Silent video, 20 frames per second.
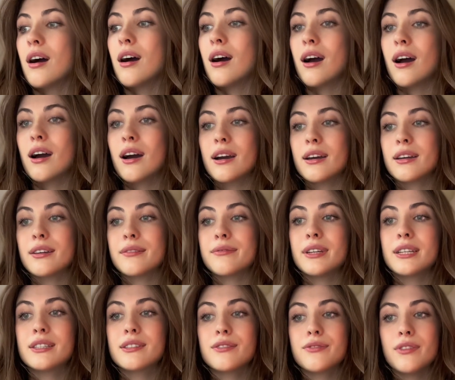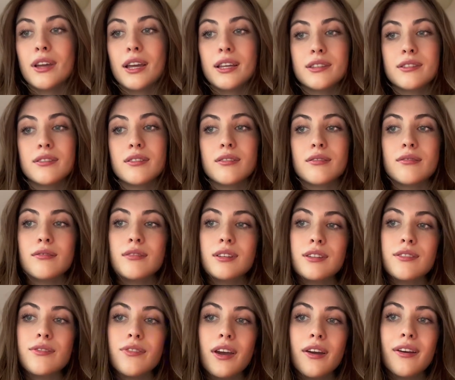
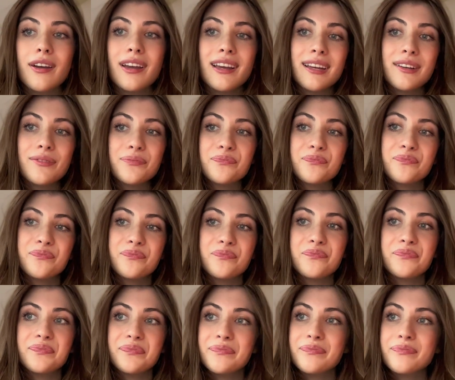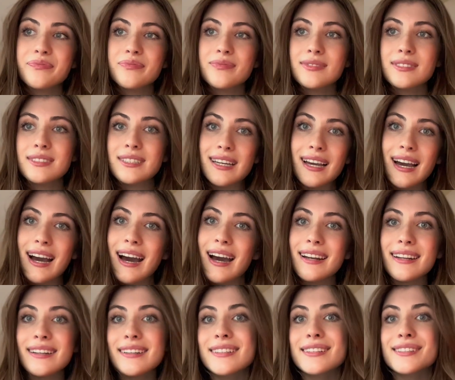it's very
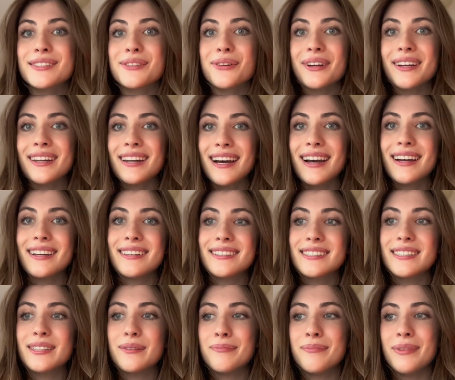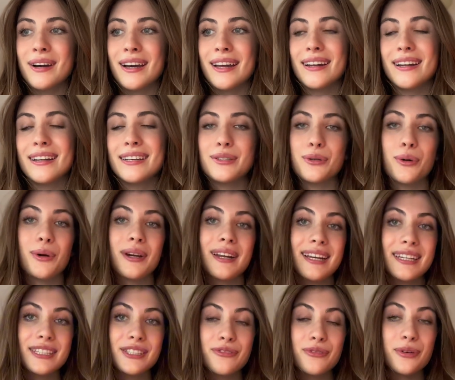kind of disorganized, but it's
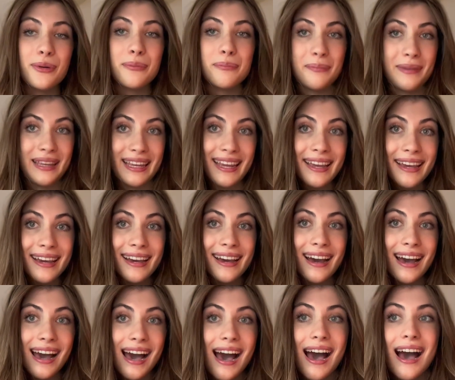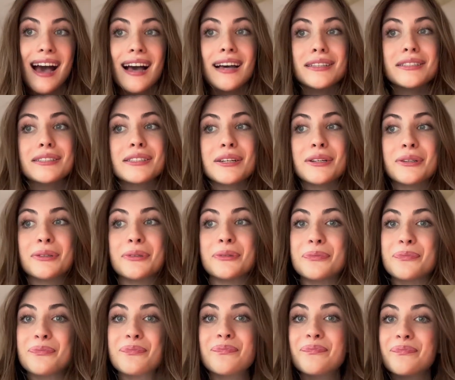organized for me.
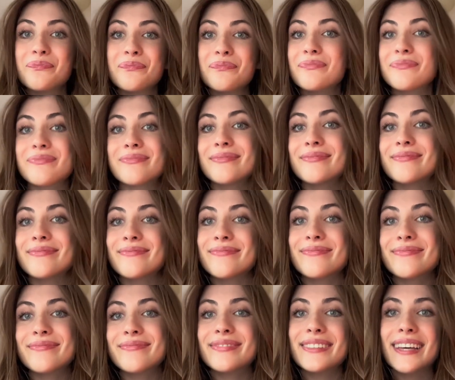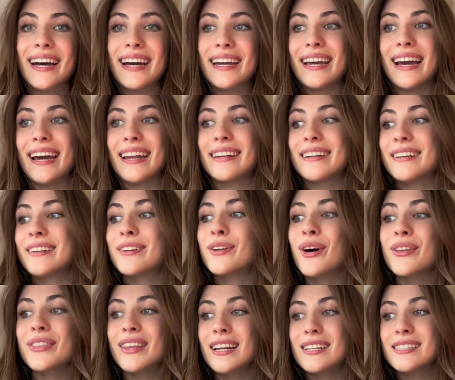So again,
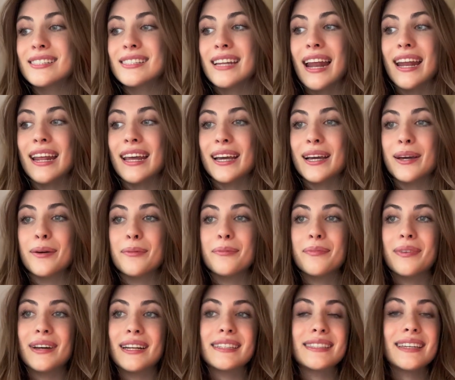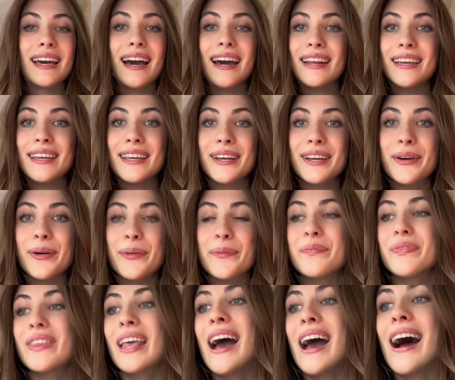not that aesthetic, but it's kind of cute.
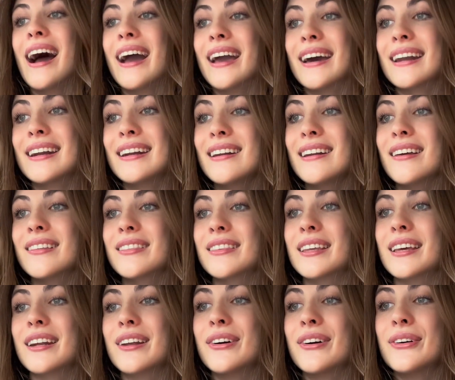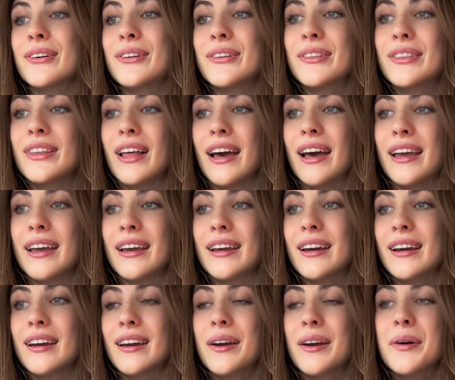I added a little like